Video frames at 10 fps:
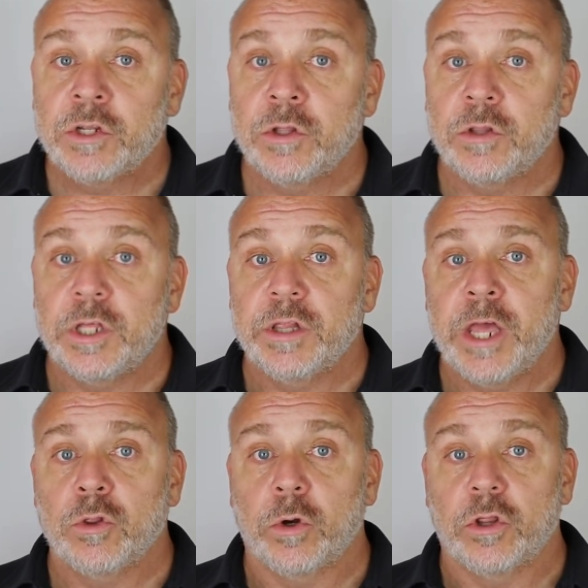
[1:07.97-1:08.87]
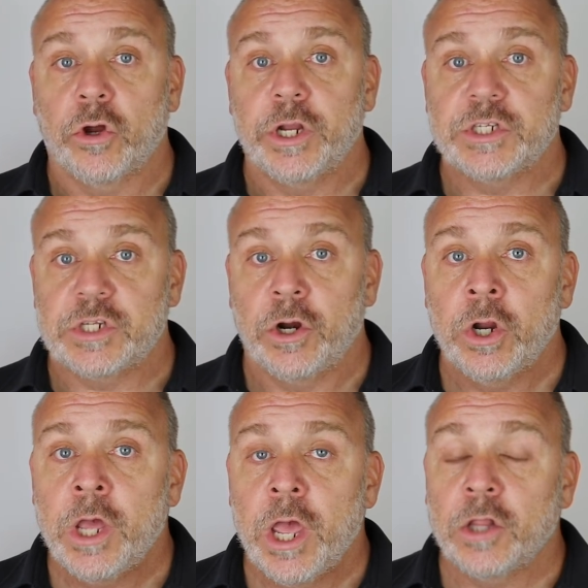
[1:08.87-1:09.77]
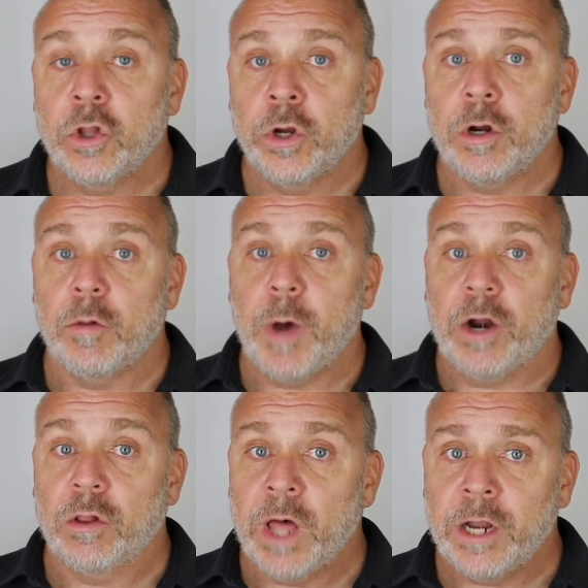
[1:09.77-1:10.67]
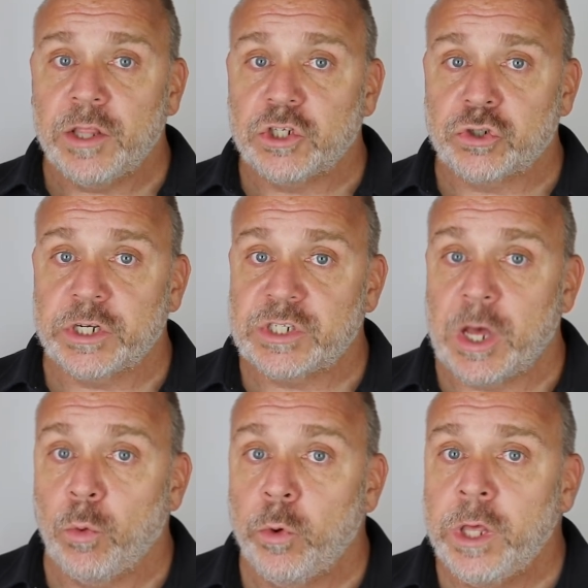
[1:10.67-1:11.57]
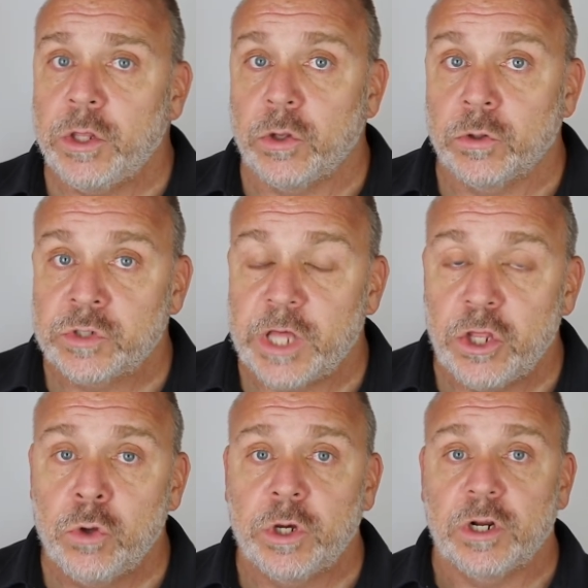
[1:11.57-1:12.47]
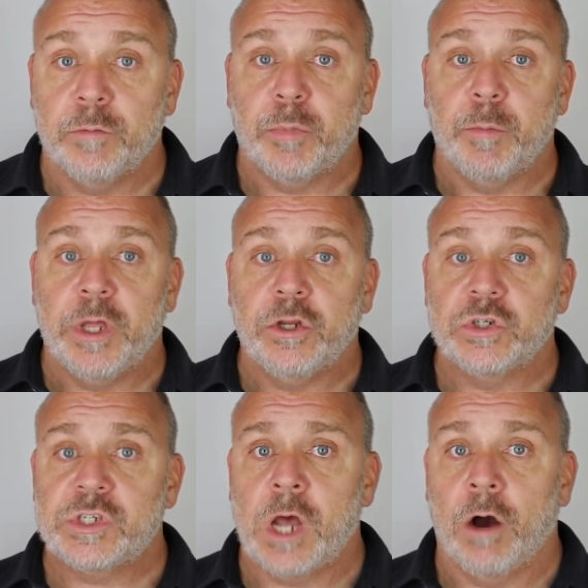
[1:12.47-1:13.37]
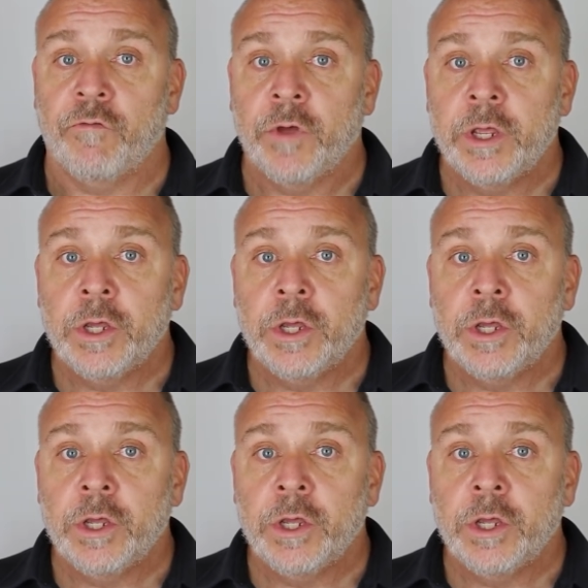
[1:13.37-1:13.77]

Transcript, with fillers: to the Landlord Learning Center and learn about a lot of the tricks that we use that you can implement yourself.